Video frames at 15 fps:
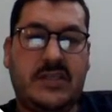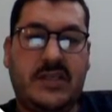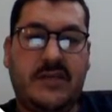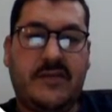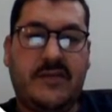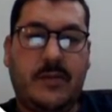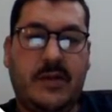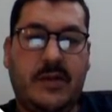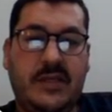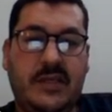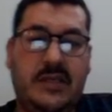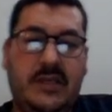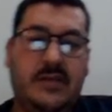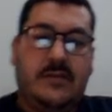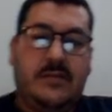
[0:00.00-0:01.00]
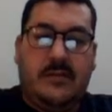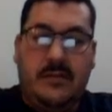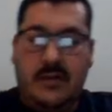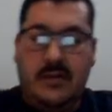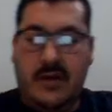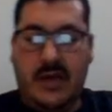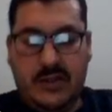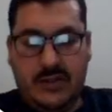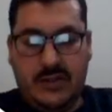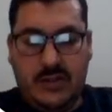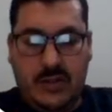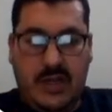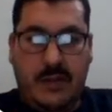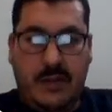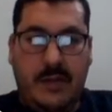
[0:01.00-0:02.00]
everybody, and
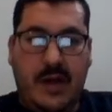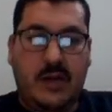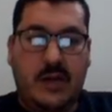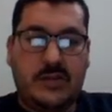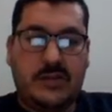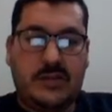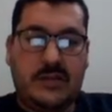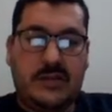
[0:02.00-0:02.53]
talk about